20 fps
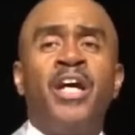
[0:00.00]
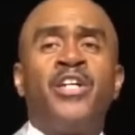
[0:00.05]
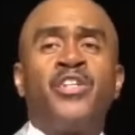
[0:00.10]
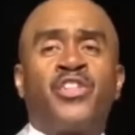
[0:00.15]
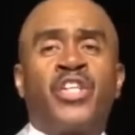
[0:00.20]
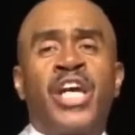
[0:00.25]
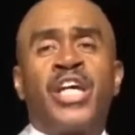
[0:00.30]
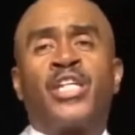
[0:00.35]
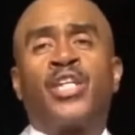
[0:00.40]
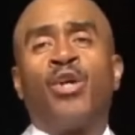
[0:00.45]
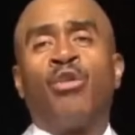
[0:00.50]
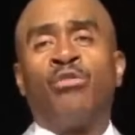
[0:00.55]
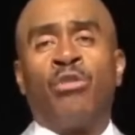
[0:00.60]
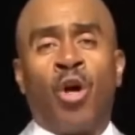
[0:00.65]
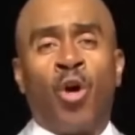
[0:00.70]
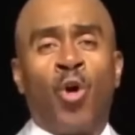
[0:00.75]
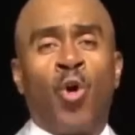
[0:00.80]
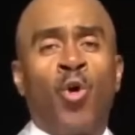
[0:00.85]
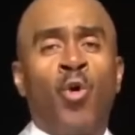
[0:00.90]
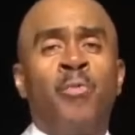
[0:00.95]
take your
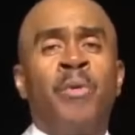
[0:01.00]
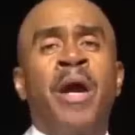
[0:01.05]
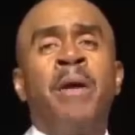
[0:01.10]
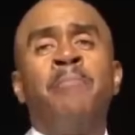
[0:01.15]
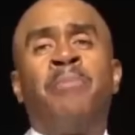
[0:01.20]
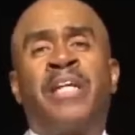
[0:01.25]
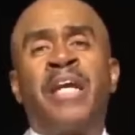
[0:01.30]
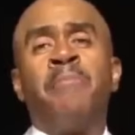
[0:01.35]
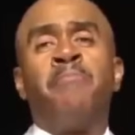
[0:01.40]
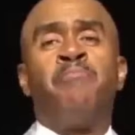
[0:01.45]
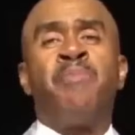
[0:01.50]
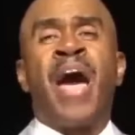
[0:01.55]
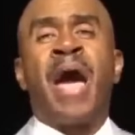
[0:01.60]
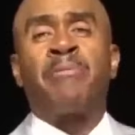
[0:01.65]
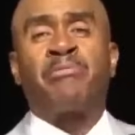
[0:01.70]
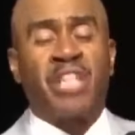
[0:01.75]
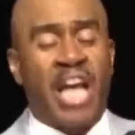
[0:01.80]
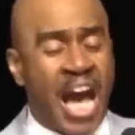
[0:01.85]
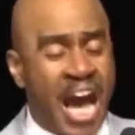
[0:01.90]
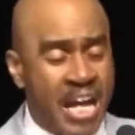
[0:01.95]
robe, and get
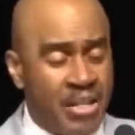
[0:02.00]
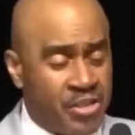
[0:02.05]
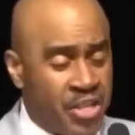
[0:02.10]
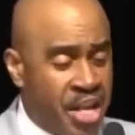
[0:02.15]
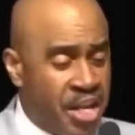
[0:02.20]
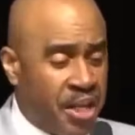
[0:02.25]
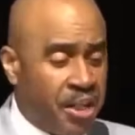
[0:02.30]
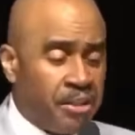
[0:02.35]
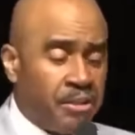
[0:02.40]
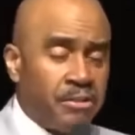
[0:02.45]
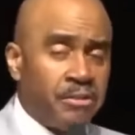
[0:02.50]
baptized in it.